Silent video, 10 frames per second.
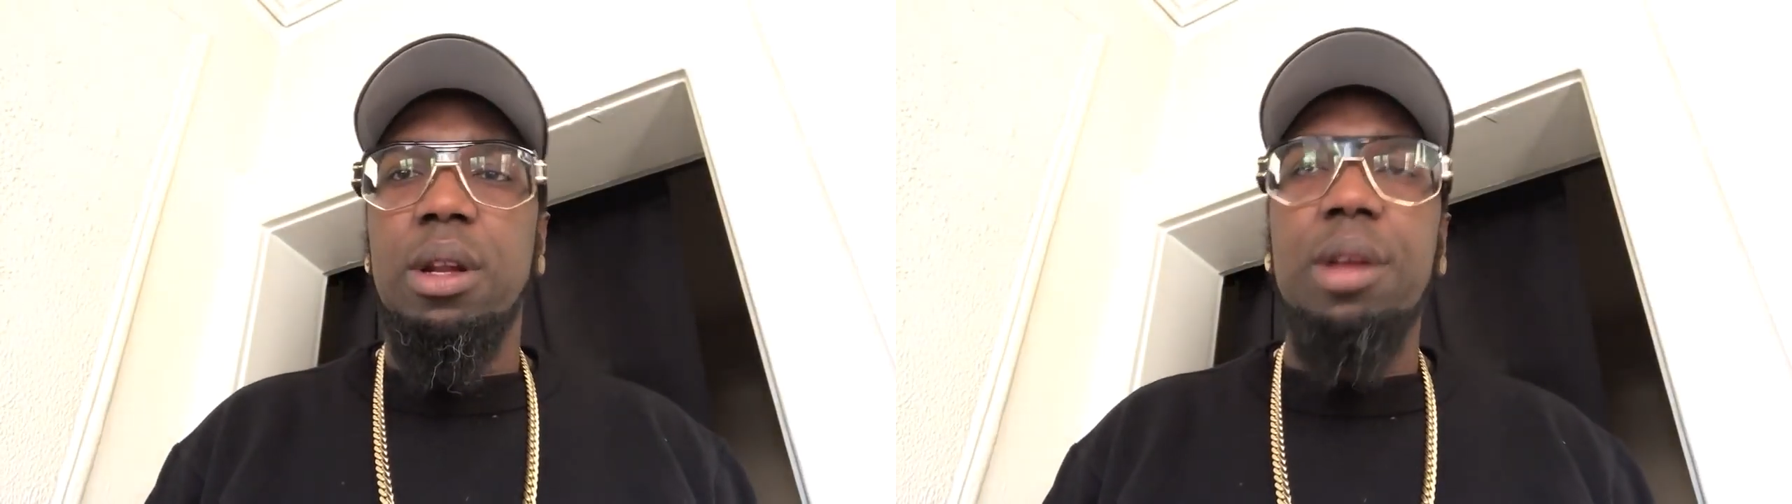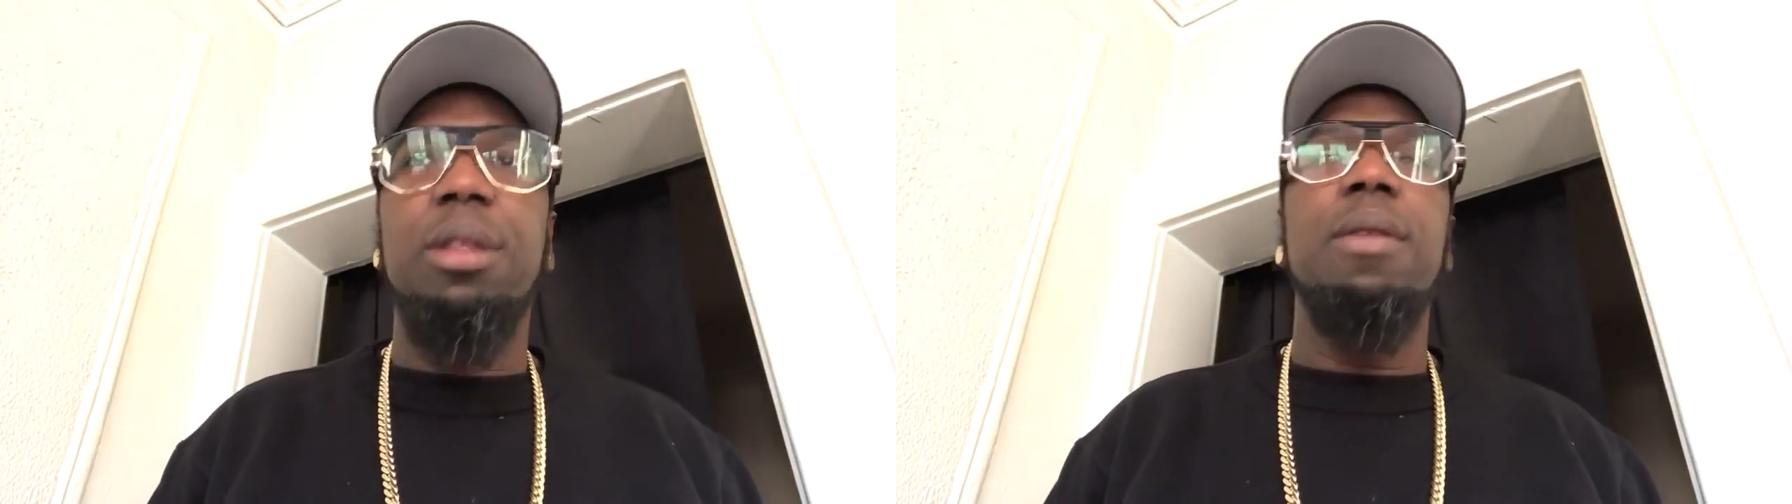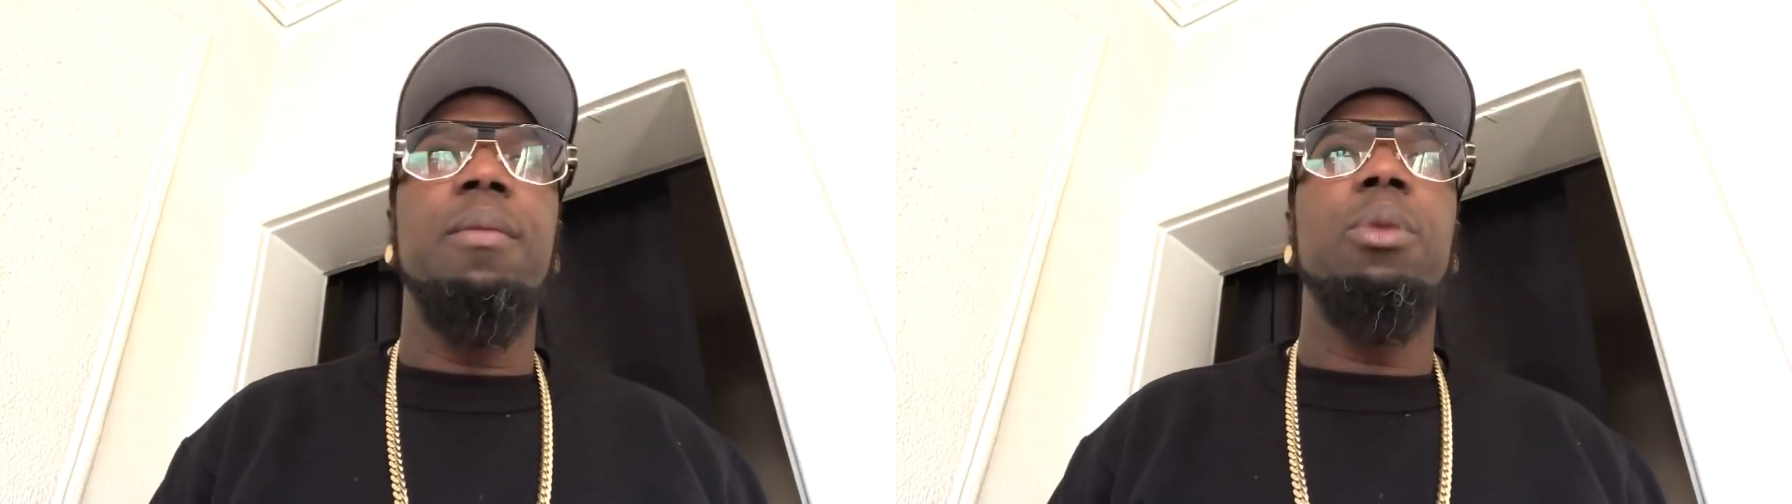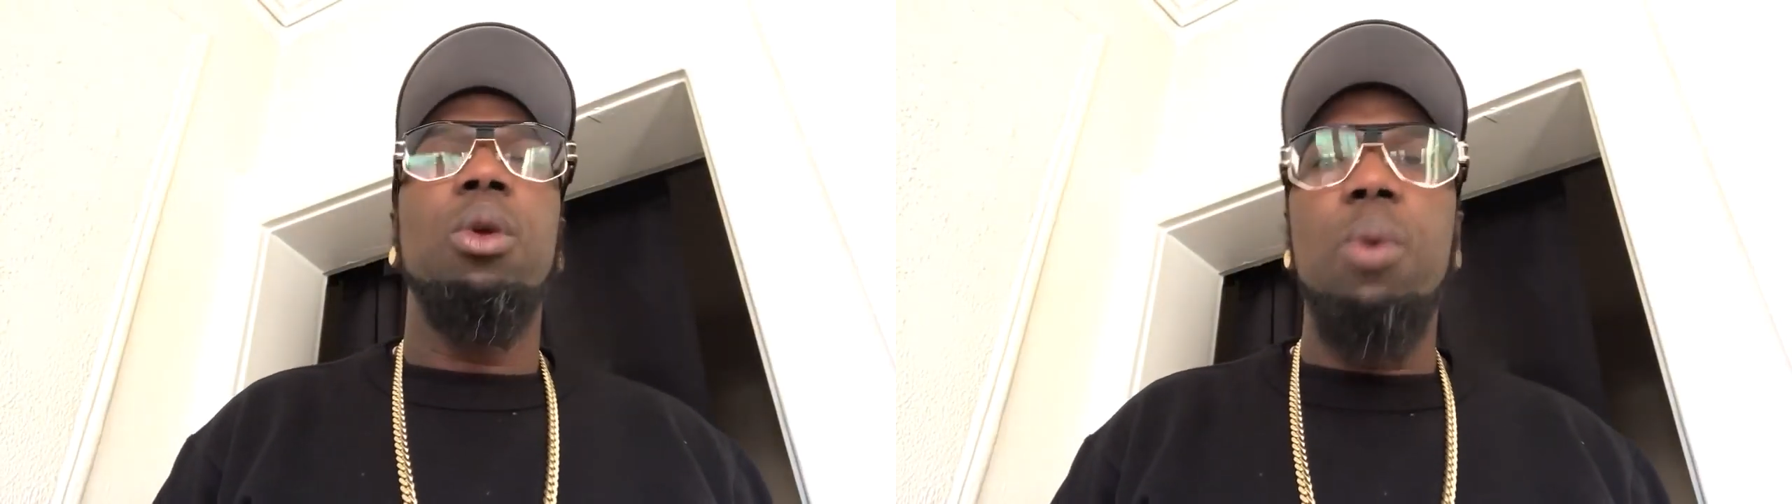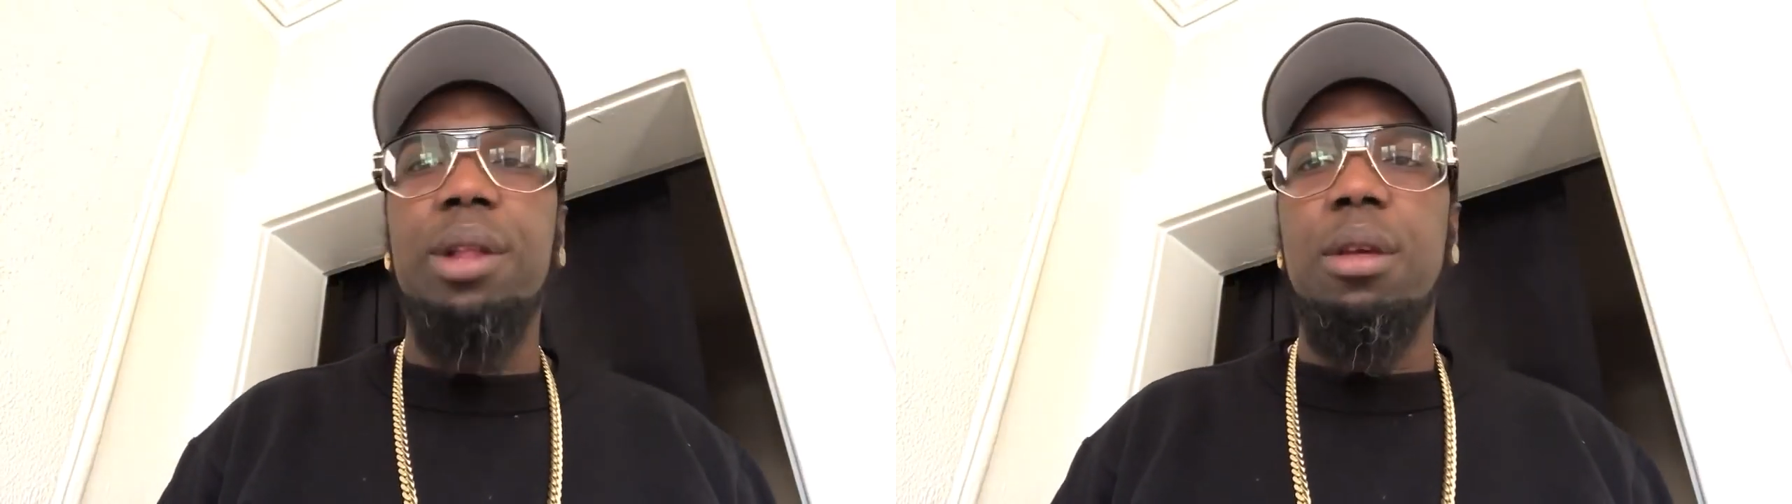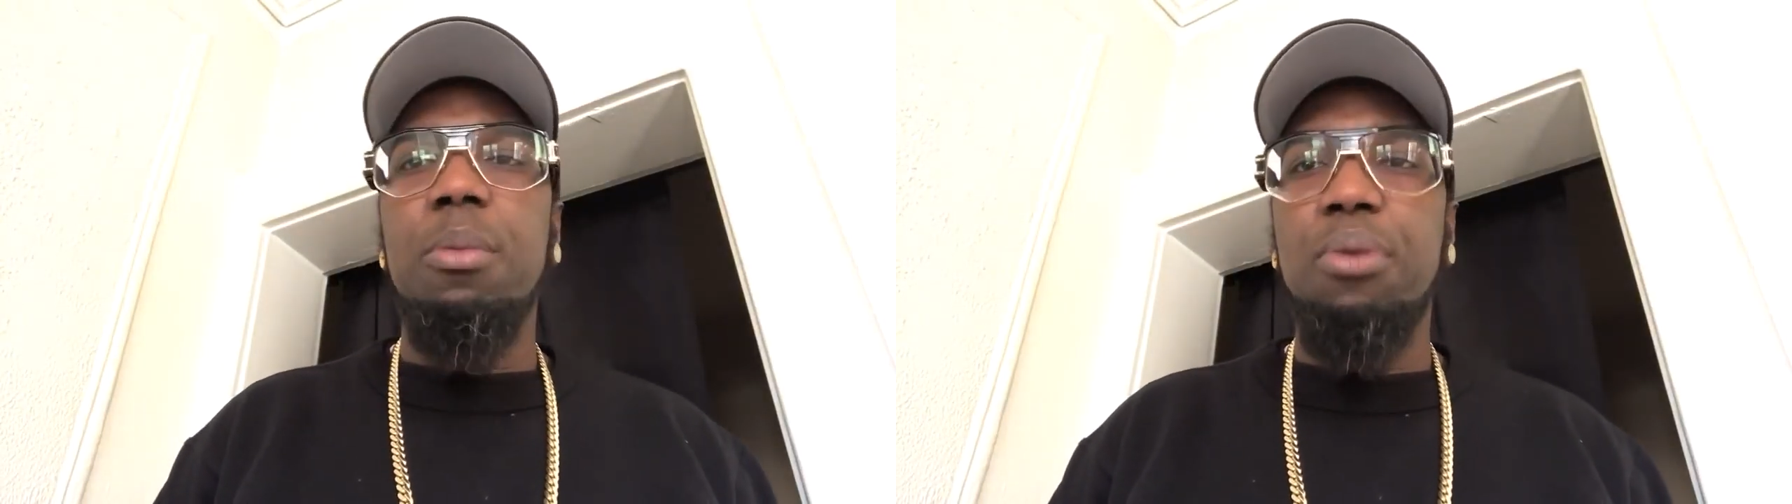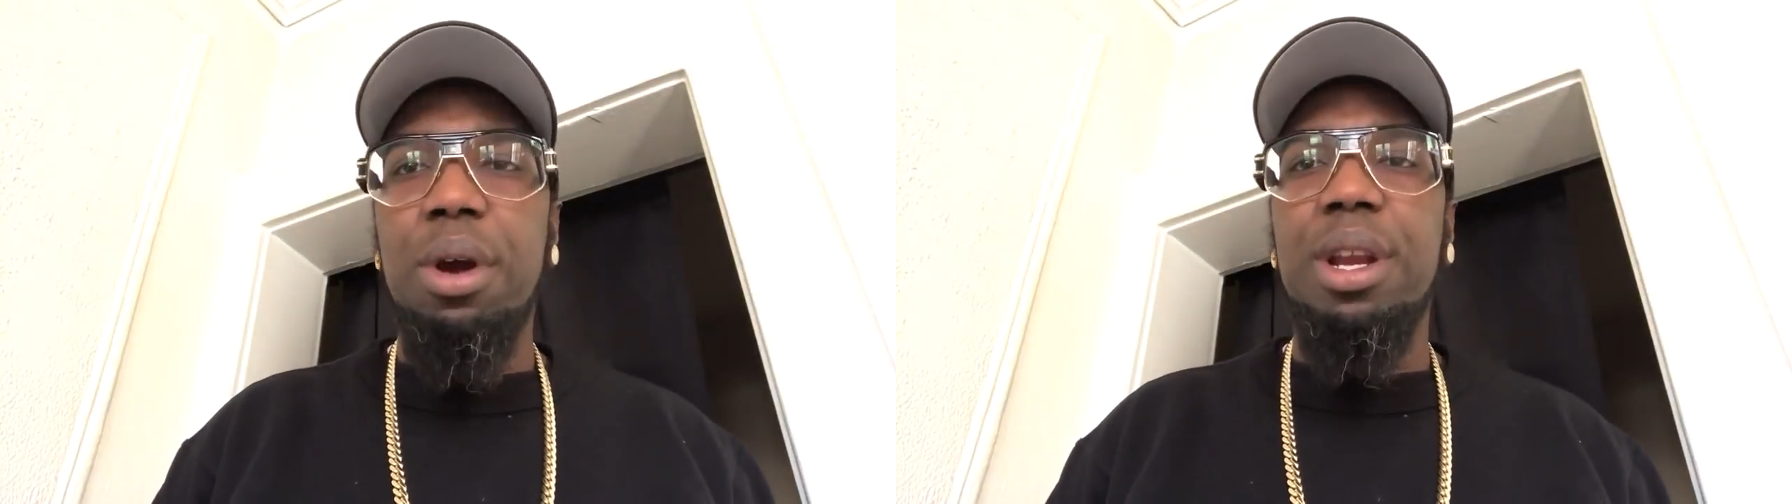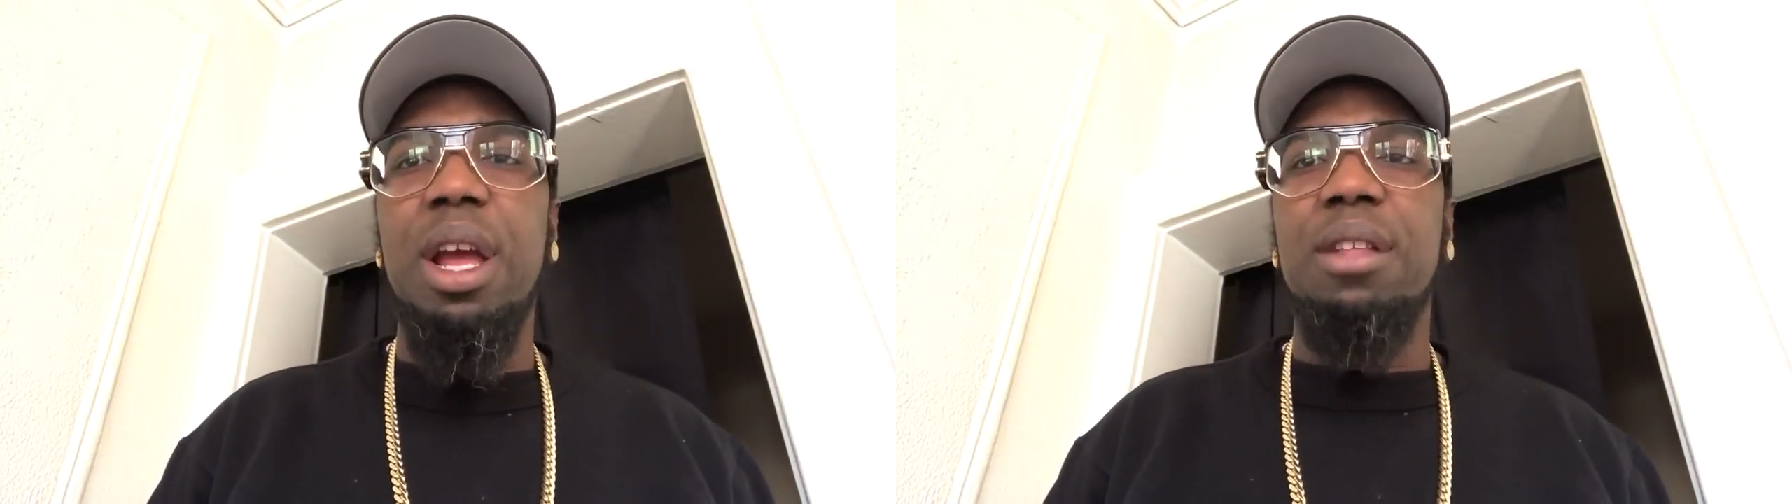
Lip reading: Listen, what's important